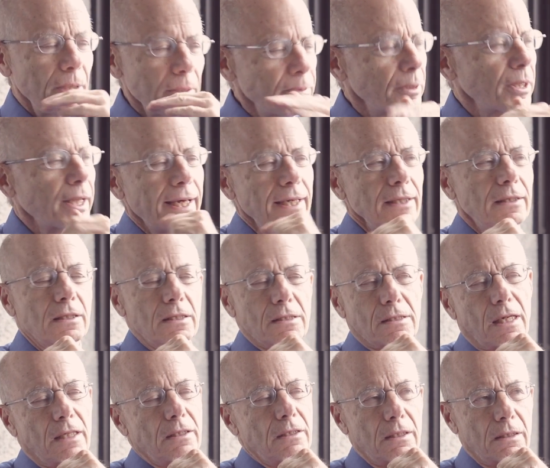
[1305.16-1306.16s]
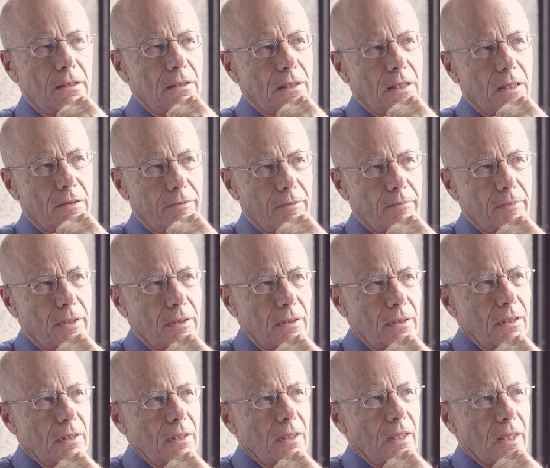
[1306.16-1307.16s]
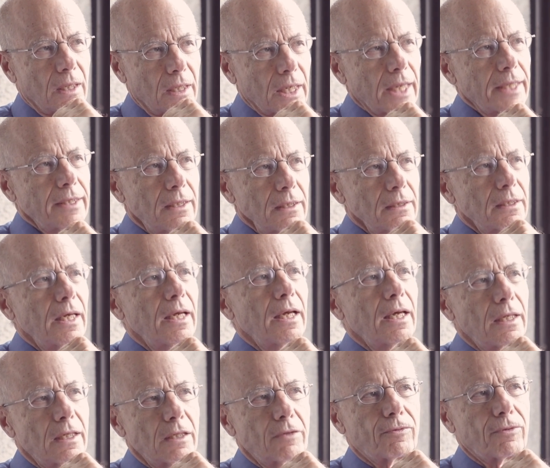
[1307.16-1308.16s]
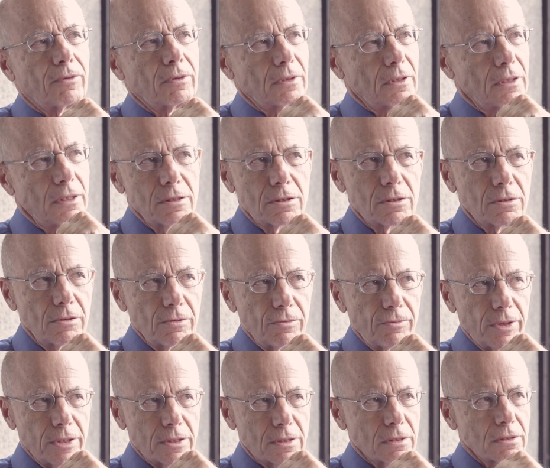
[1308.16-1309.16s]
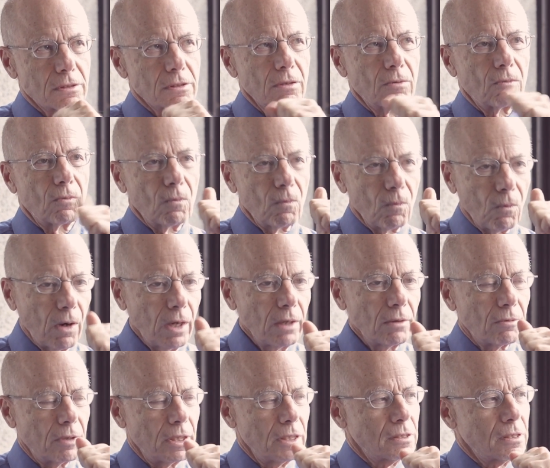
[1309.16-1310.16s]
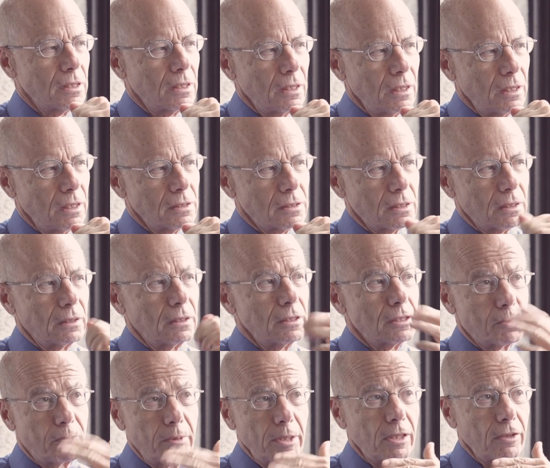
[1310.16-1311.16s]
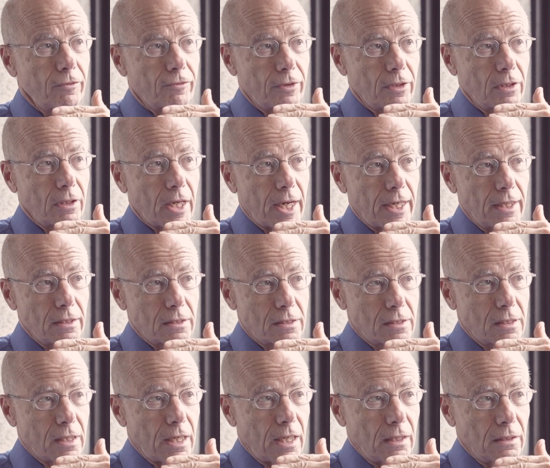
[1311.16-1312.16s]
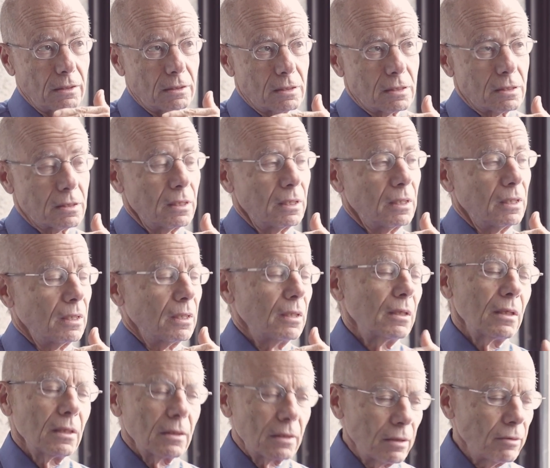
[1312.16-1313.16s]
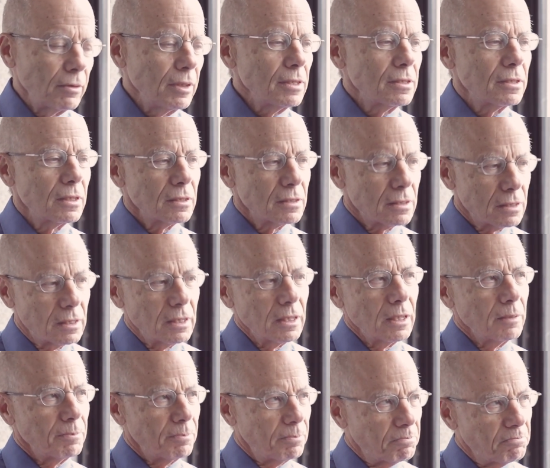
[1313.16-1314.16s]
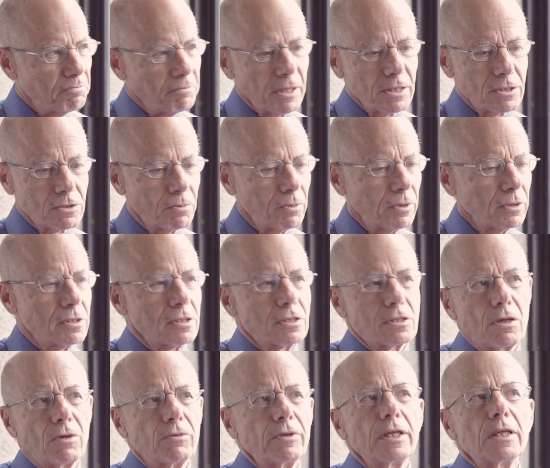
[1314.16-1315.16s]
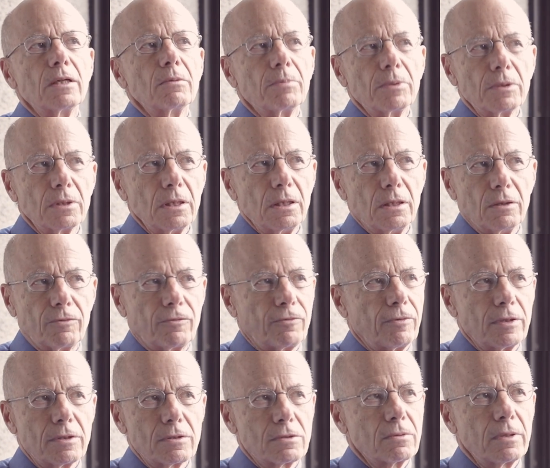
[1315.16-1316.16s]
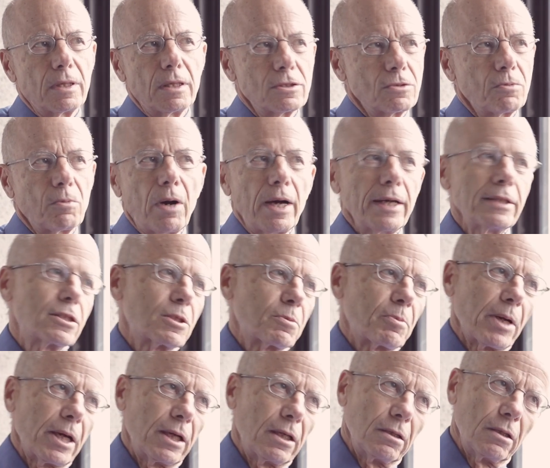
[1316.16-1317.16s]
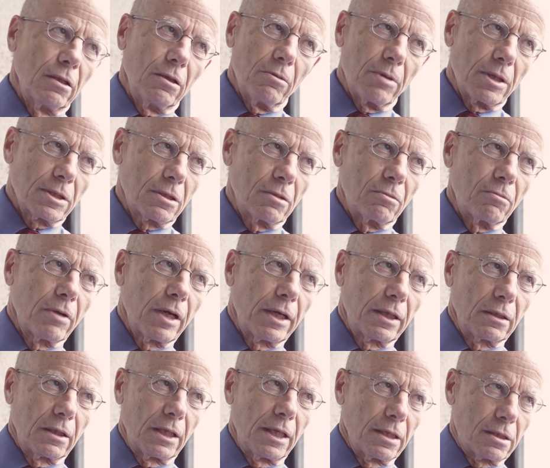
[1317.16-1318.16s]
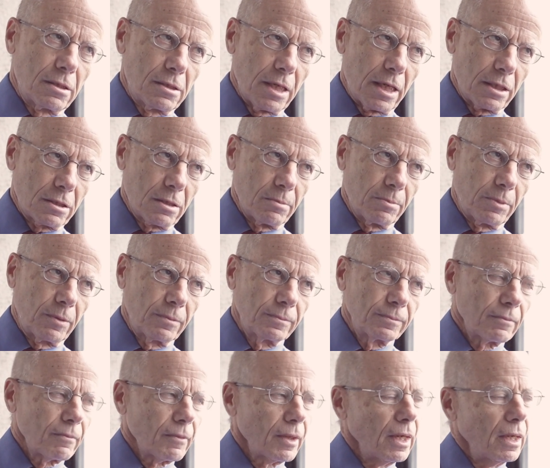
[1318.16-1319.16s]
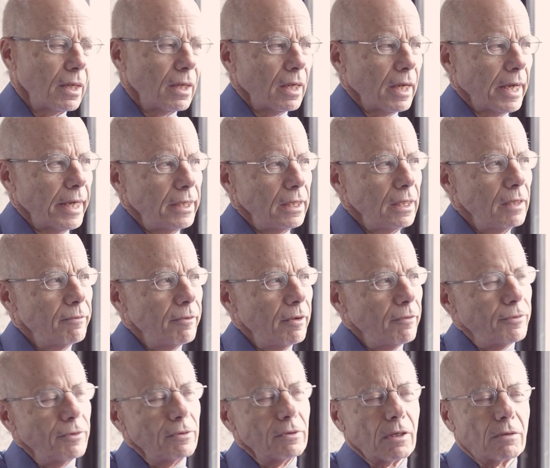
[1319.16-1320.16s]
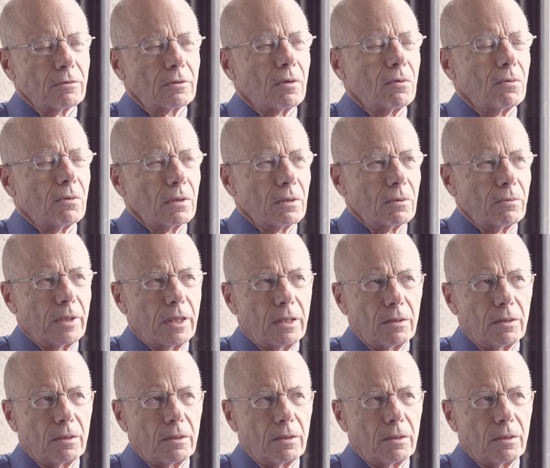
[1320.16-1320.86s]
People hate this idea in government, and I think they hate it for at least two reasons. So one reason is, at least speaking for the United States, there is this Wilsonian belief is widespread in the U.S. and readily accessible. And even if you don't go all the